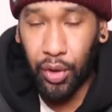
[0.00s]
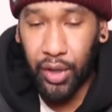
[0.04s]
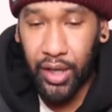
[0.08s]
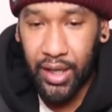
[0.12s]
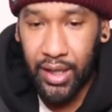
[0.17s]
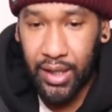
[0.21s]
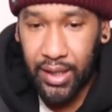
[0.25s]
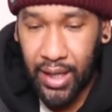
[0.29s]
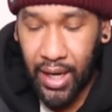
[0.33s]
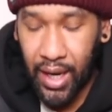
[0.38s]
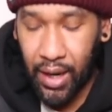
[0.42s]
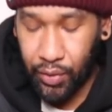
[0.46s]

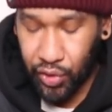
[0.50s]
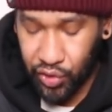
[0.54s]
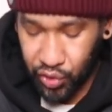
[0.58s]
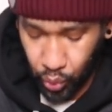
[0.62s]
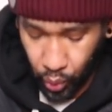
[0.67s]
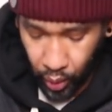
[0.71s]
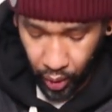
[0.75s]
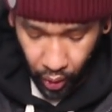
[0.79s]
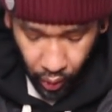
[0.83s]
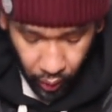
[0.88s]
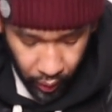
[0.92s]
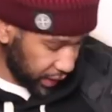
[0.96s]
pocket in there as
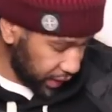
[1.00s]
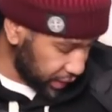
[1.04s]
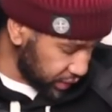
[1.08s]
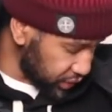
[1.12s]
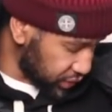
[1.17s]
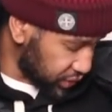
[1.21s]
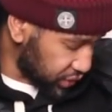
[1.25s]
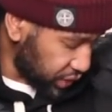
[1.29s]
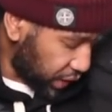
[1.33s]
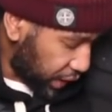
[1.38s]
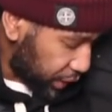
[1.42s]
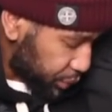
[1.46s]
well.
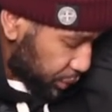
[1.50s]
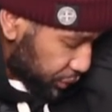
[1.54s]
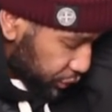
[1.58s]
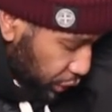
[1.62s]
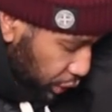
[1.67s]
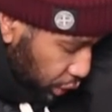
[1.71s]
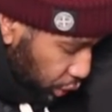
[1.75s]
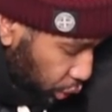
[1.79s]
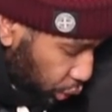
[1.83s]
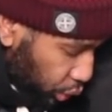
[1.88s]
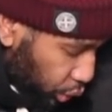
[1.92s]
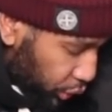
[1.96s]
Inside, we've
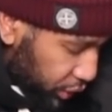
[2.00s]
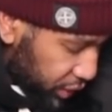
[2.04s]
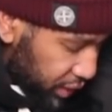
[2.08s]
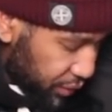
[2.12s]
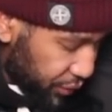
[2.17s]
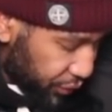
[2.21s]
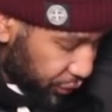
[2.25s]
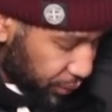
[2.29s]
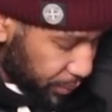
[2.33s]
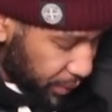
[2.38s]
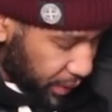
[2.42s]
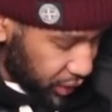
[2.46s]
got all the
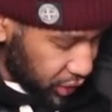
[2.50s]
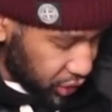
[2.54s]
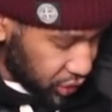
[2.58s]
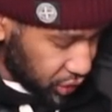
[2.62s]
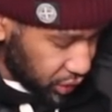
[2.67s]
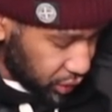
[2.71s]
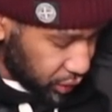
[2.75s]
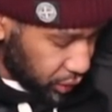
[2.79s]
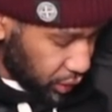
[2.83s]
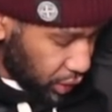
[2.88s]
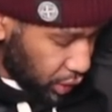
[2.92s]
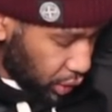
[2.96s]

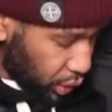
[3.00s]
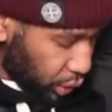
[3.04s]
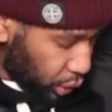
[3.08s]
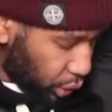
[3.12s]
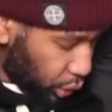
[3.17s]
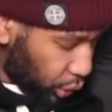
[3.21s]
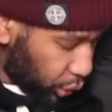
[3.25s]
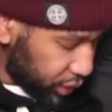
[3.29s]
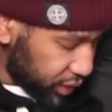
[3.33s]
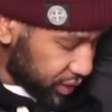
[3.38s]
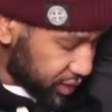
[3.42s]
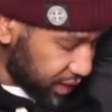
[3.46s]
information,
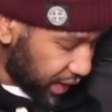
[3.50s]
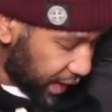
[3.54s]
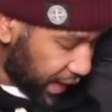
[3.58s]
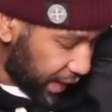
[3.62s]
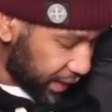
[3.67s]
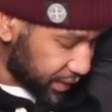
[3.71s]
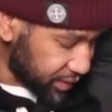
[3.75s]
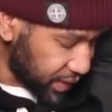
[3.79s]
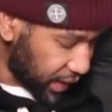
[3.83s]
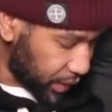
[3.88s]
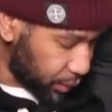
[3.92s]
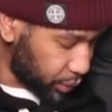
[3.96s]
all the
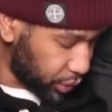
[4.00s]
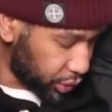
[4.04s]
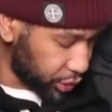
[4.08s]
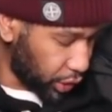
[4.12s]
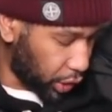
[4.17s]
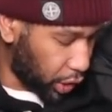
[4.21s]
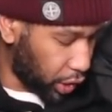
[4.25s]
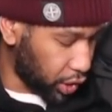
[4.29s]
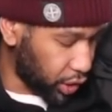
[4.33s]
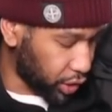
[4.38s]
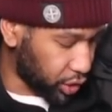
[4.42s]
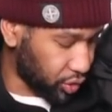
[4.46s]
tags, and we've got
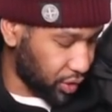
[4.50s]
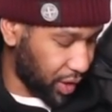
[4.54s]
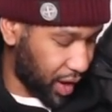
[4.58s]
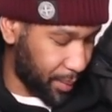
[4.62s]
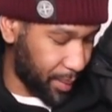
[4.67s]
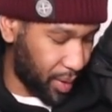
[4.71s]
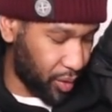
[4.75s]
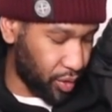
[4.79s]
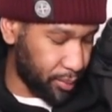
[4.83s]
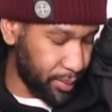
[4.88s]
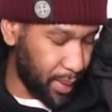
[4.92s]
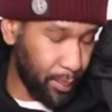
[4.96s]
the hologram.
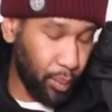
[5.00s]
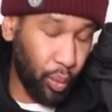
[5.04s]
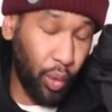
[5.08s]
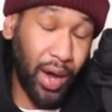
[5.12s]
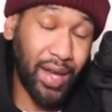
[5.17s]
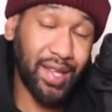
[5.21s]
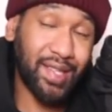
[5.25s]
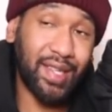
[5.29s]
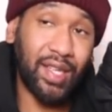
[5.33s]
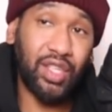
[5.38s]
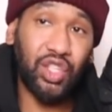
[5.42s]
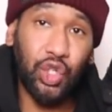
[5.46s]
And remember
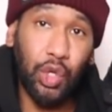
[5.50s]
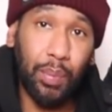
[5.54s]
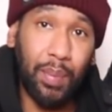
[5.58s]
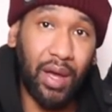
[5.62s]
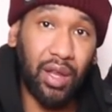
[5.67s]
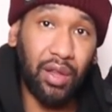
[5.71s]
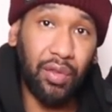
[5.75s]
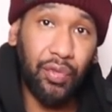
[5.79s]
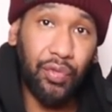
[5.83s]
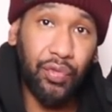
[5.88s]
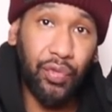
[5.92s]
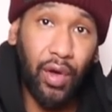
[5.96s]
what I said to you
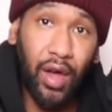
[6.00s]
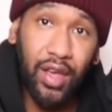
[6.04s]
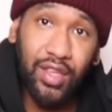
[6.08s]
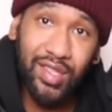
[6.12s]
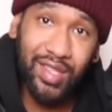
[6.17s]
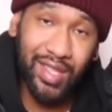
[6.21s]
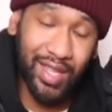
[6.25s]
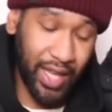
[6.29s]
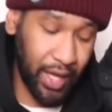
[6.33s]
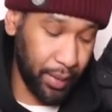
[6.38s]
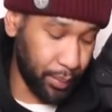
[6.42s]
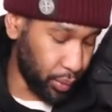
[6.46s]
about the
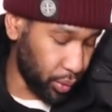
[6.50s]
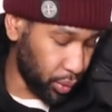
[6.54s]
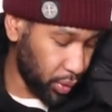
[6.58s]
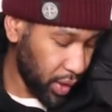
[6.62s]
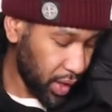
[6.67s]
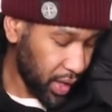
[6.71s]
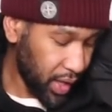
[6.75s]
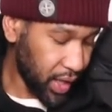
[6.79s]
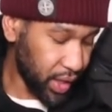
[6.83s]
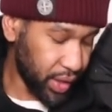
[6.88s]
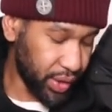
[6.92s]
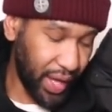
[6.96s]
first label,
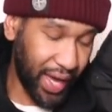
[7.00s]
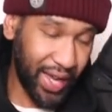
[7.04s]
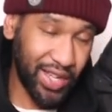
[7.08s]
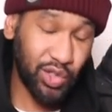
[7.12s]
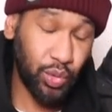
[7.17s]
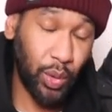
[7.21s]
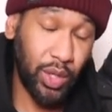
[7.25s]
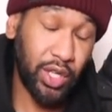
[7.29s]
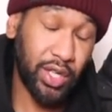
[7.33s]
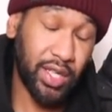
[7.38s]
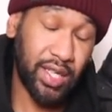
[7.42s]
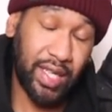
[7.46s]
that
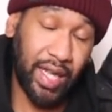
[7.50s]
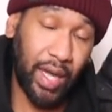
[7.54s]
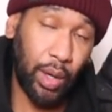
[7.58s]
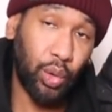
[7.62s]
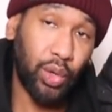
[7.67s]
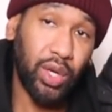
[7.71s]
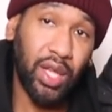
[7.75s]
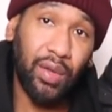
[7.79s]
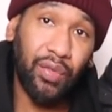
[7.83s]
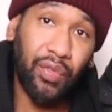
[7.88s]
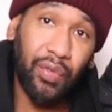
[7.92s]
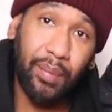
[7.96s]
is where you're gonna get
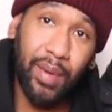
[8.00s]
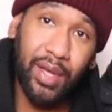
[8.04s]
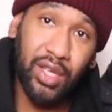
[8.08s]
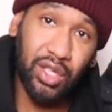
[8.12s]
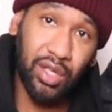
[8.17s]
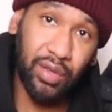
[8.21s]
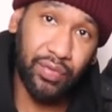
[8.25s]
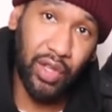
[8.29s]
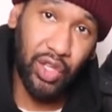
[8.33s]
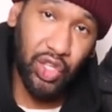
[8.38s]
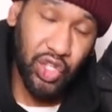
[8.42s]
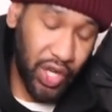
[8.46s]
all the
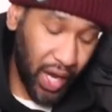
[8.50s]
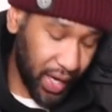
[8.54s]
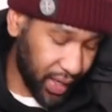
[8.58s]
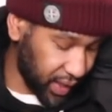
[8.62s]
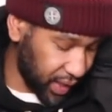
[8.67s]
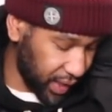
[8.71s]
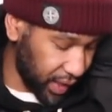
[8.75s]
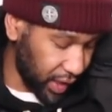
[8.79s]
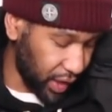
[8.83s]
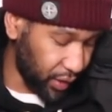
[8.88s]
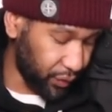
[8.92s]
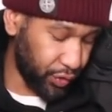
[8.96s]
information of the
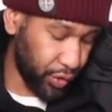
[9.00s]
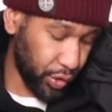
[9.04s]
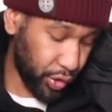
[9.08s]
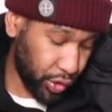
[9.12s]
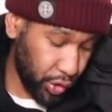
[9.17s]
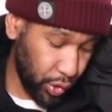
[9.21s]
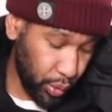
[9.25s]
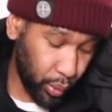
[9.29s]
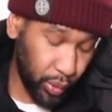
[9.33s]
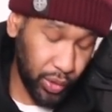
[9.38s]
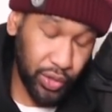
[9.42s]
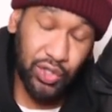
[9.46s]
jacket. If you
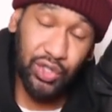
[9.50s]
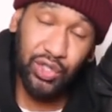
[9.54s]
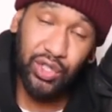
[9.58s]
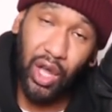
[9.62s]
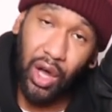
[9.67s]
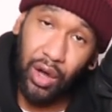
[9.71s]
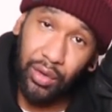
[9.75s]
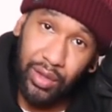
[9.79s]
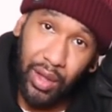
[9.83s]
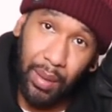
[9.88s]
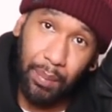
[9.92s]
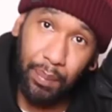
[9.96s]
Google the
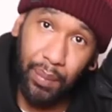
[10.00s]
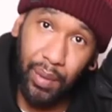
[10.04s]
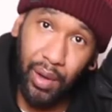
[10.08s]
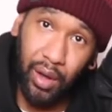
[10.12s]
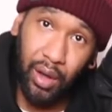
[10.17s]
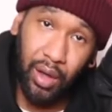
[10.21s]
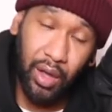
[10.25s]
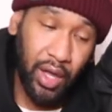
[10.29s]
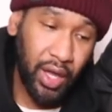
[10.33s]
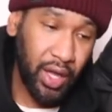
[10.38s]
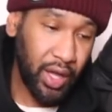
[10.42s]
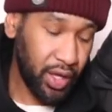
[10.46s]
style
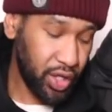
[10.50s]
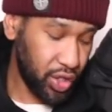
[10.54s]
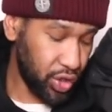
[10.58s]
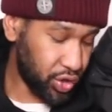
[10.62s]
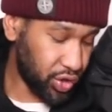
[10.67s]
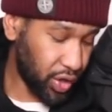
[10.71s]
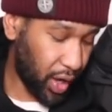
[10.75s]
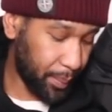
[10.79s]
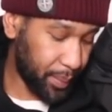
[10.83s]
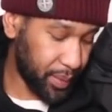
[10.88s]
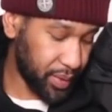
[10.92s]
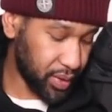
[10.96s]
number, you
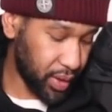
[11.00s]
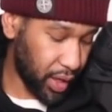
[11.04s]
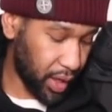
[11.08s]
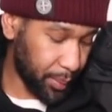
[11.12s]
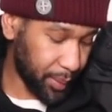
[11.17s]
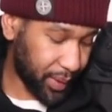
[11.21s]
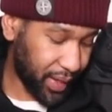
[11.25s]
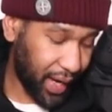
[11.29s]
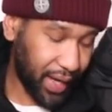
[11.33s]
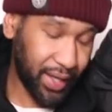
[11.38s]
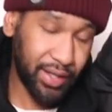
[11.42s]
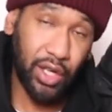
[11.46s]
type in
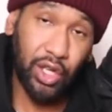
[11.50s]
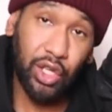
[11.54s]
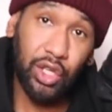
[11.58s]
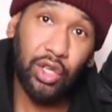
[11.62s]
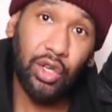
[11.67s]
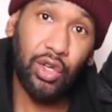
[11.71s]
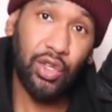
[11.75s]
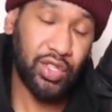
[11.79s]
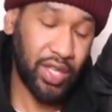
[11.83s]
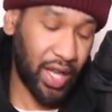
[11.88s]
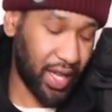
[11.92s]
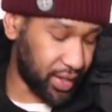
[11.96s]
Canada
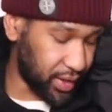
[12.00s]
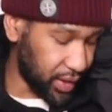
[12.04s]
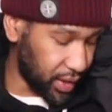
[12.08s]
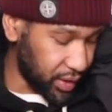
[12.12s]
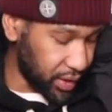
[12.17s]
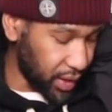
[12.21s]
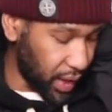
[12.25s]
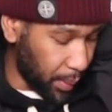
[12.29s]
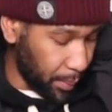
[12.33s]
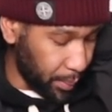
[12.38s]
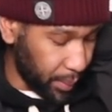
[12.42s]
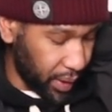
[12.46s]
Goose and the
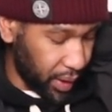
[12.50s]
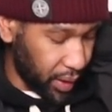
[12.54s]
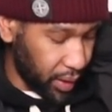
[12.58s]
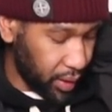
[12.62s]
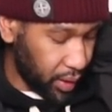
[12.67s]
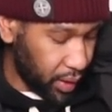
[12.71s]
number,